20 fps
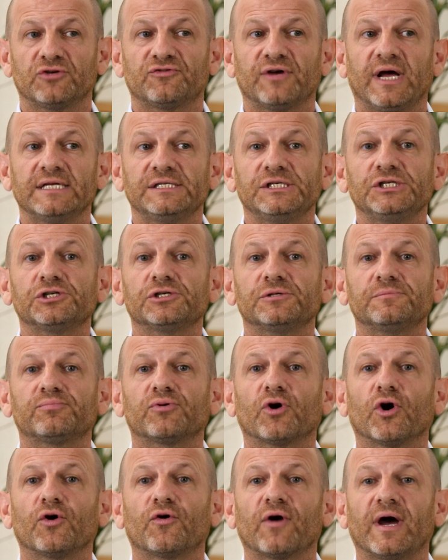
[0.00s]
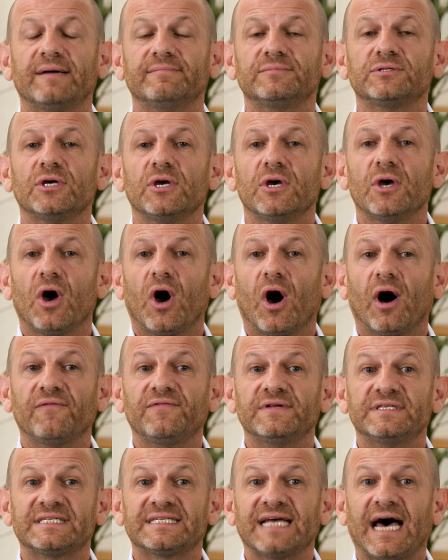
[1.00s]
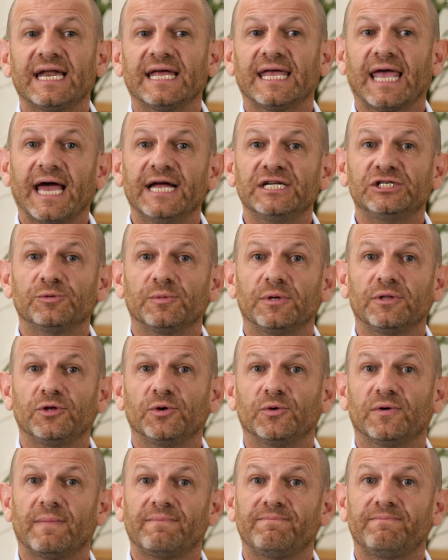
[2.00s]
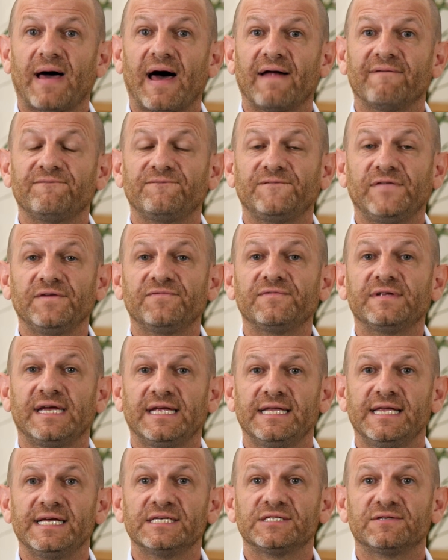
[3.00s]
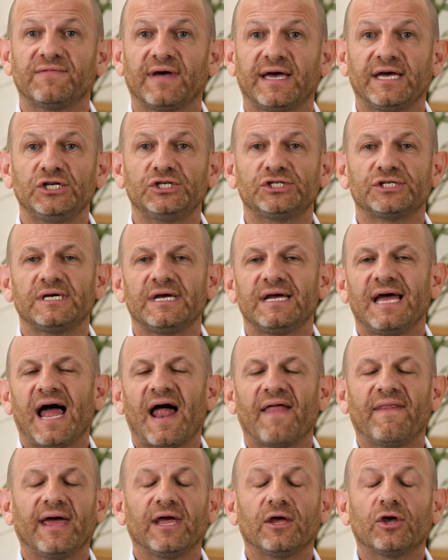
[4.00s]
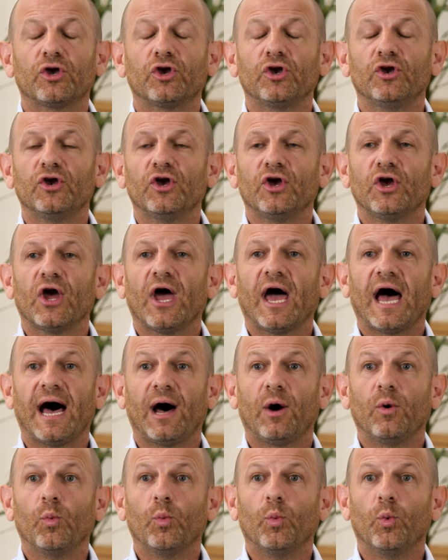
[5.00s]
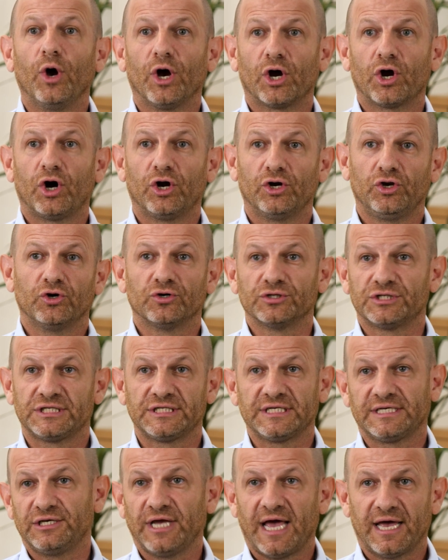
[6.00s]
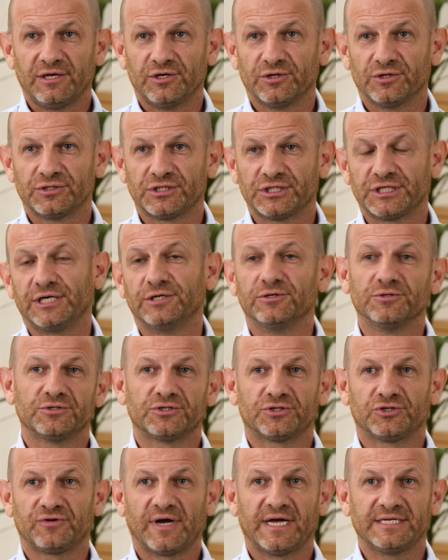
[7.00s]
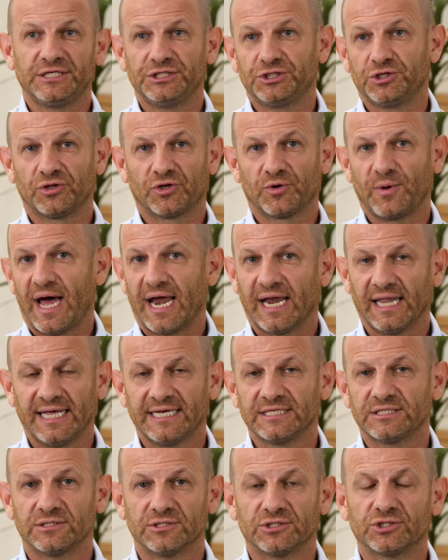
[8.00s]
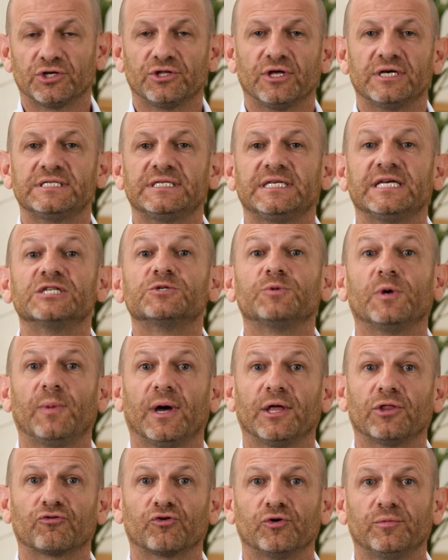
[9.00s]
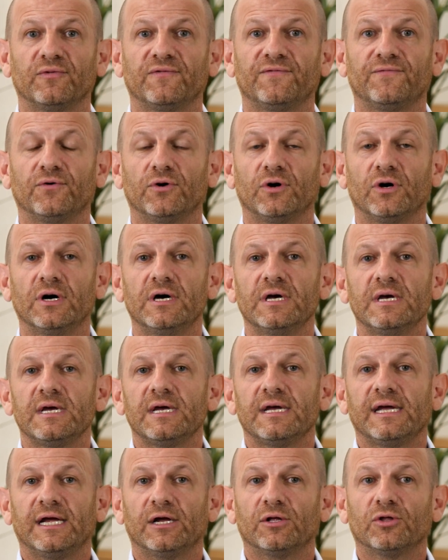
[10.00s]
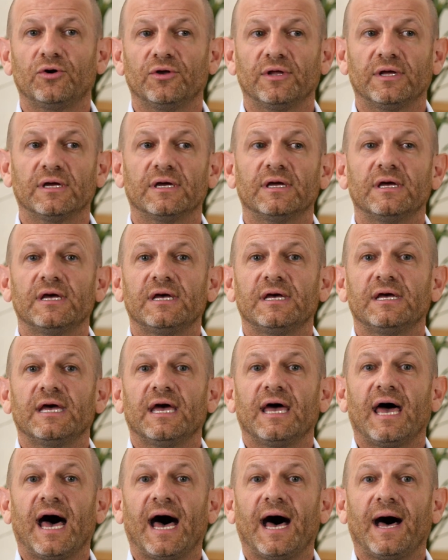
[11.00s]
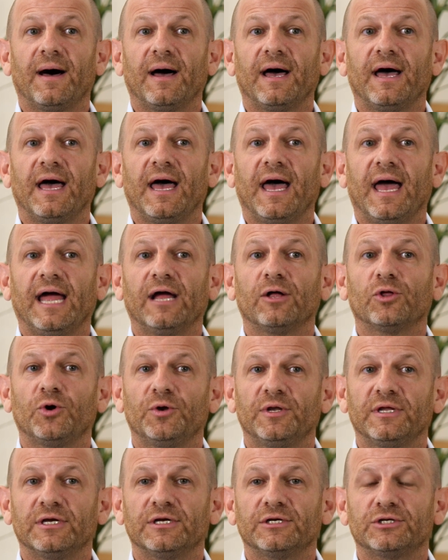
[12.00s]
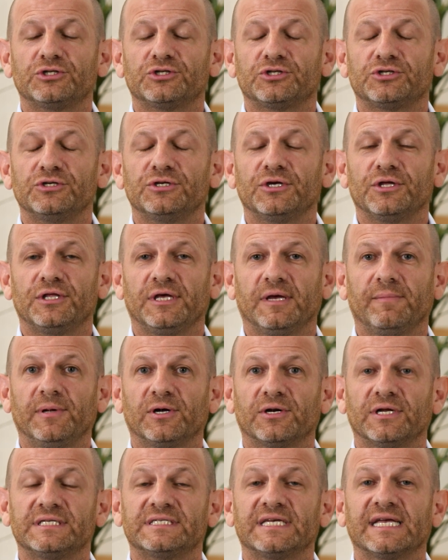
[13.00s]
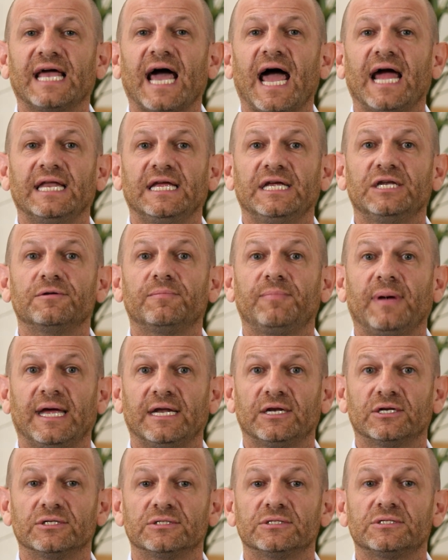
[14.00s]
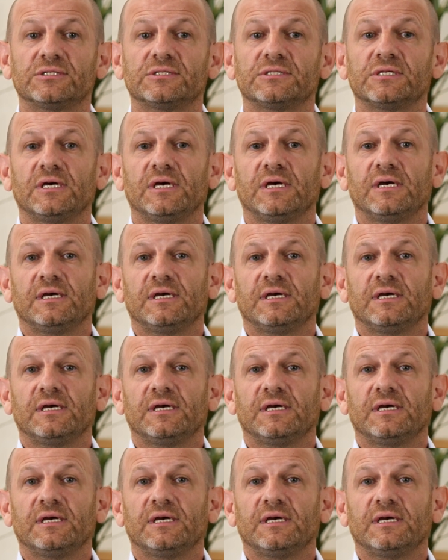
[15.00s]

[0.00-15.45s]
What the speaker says: the transition programs often start engaging with you at about 15 years of age, and they work on your skills to transition through adolescence. So those things we went through before, including the ability to gain independence